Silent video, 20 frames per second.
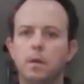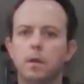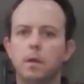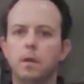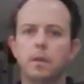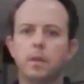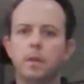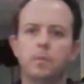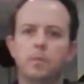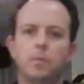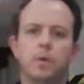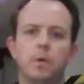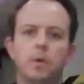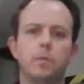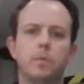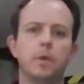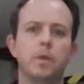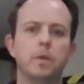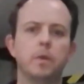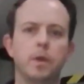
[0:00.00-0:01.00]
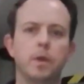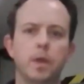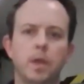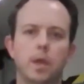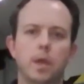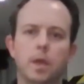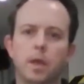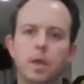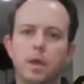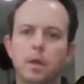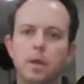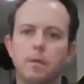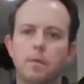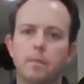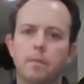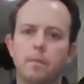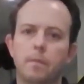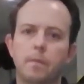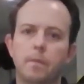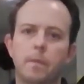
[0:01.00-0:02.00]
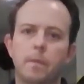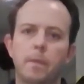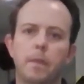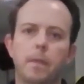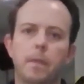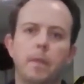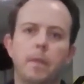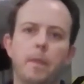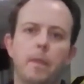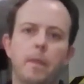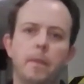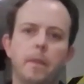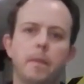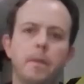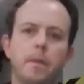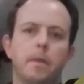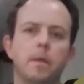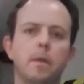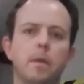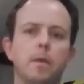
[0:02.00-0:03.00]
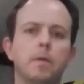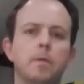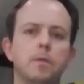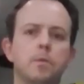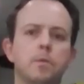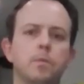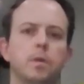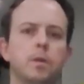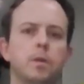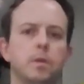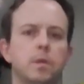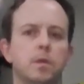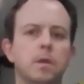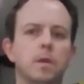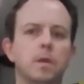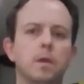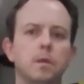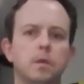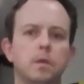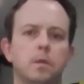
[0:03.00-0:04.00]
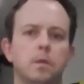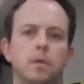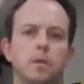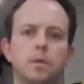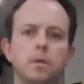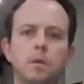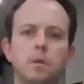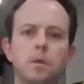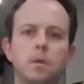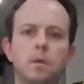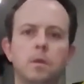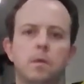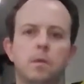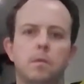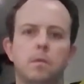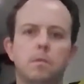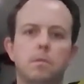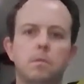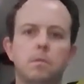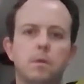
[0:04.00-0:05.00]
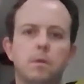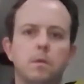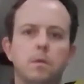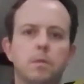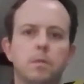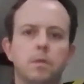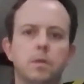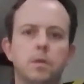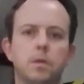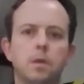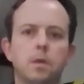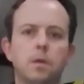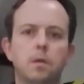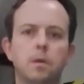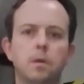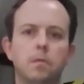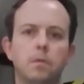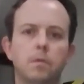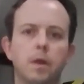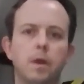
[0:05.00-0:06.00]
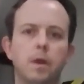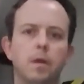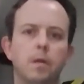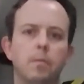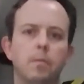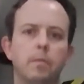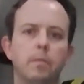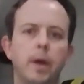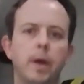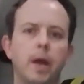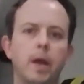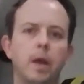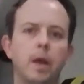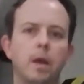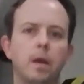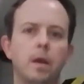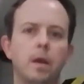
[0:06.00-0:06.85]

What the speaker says: And then what we're doing here is we're just going to roll the shoulder round and back